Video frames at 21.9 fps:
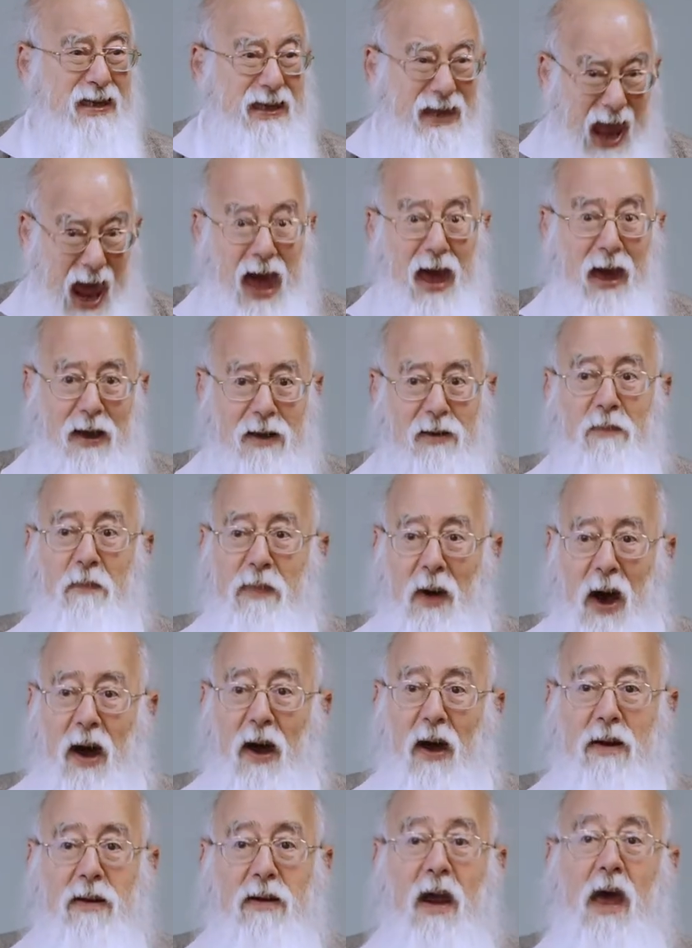dead,
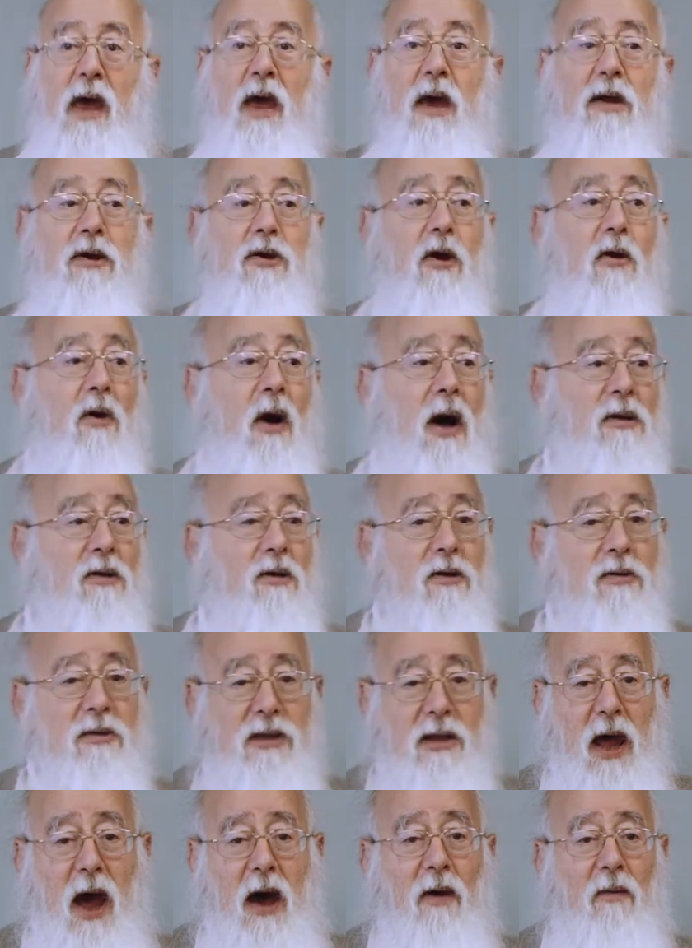but you
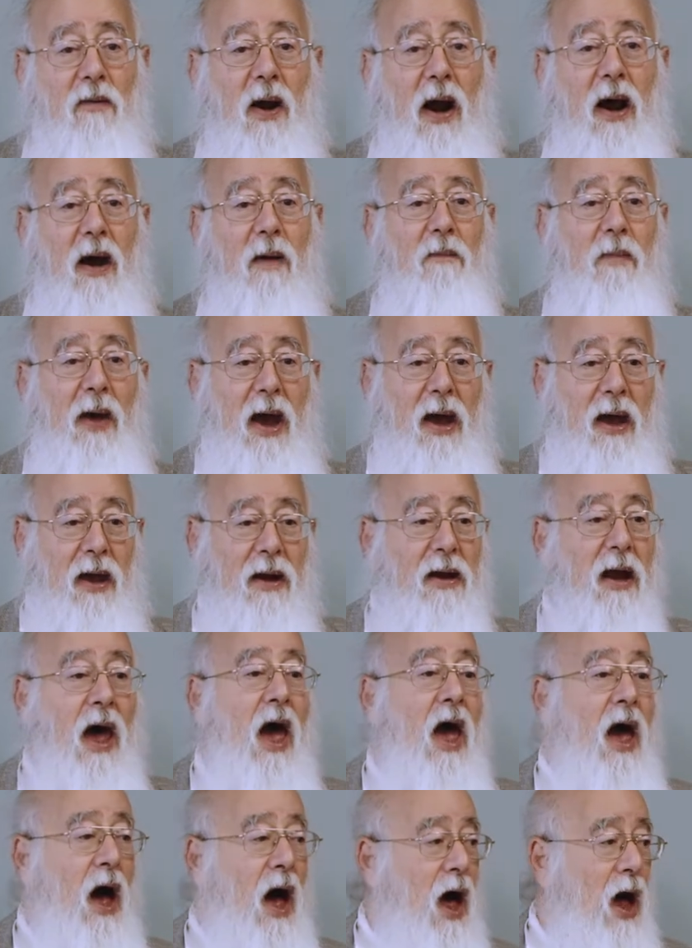understand what I mean.
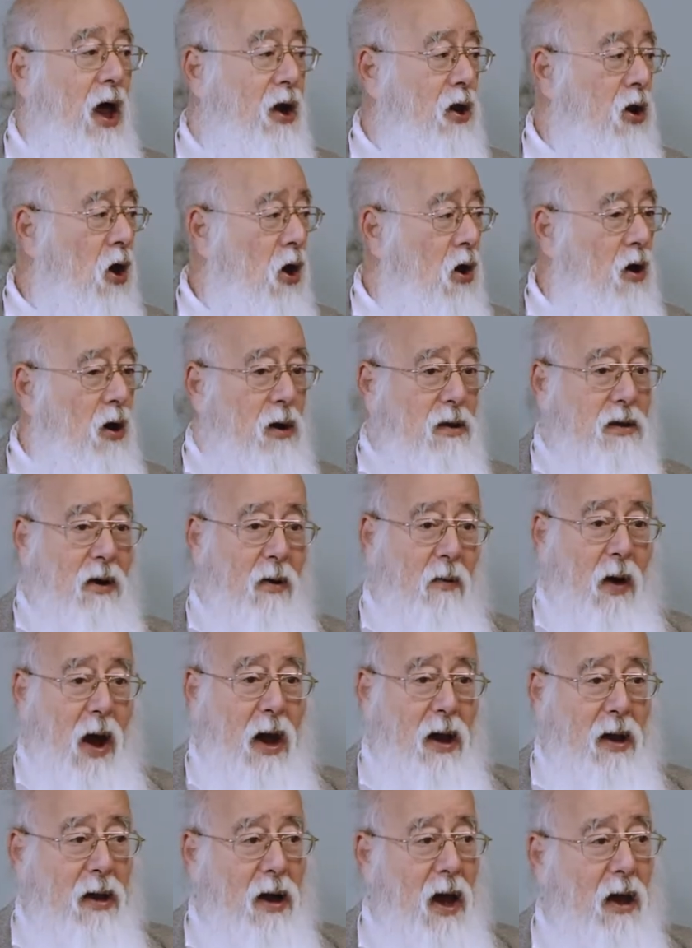Along the
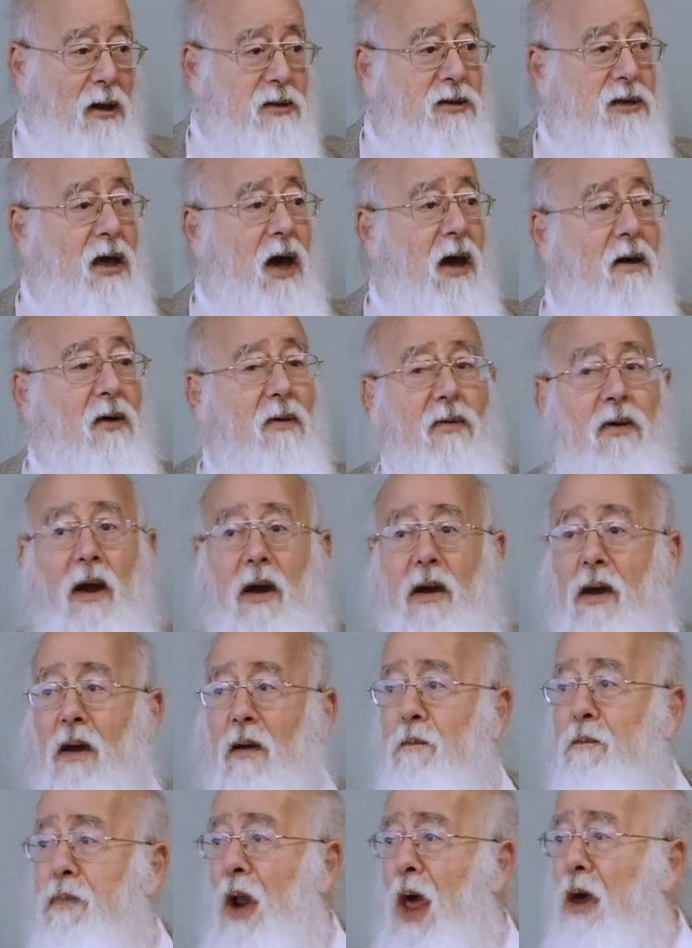way, not so
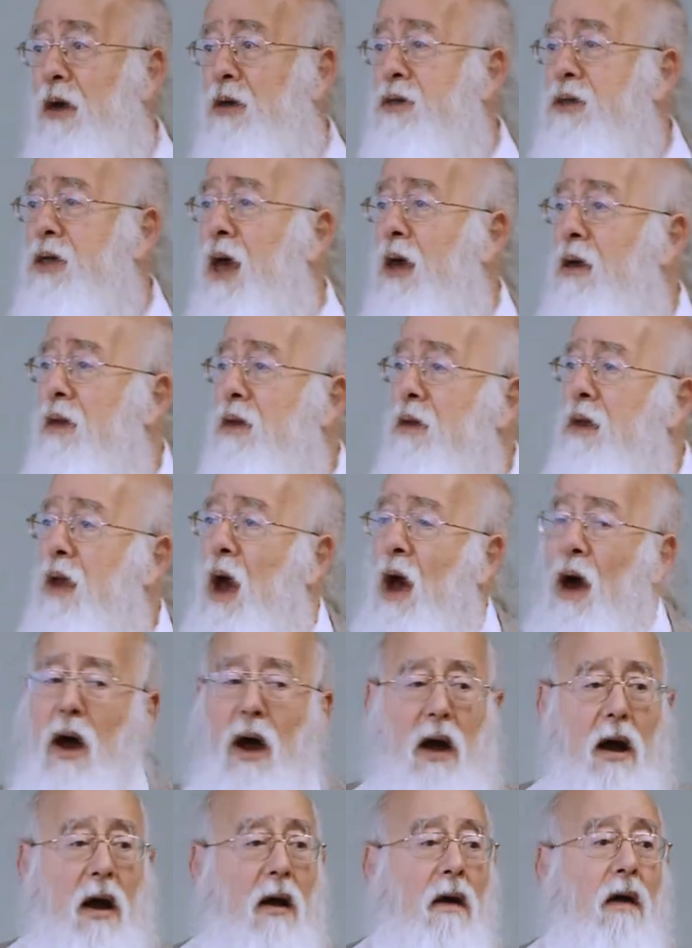pleasant.
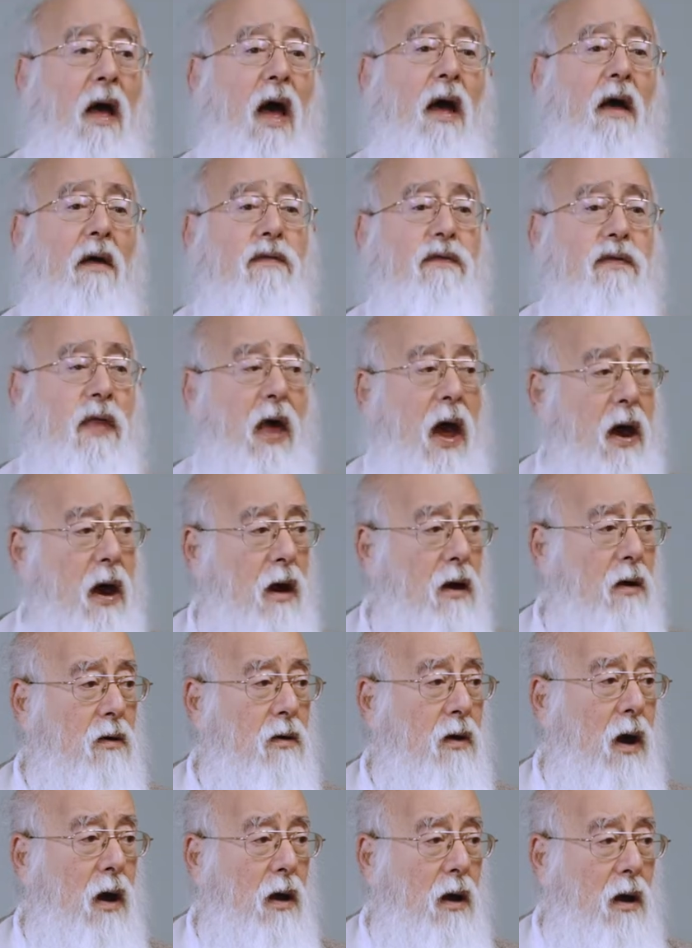Uh,
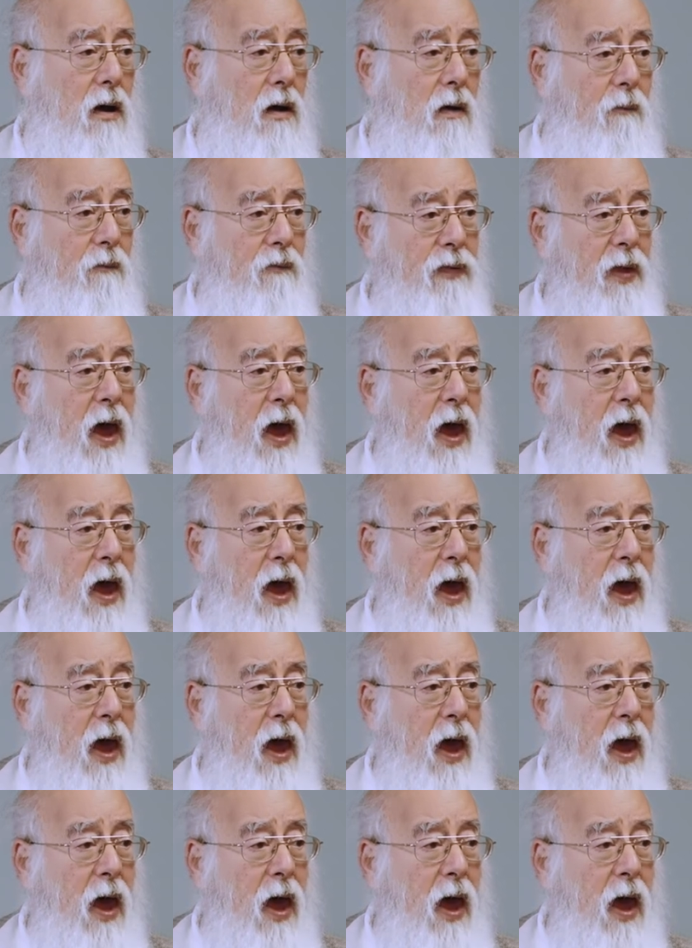their, uh,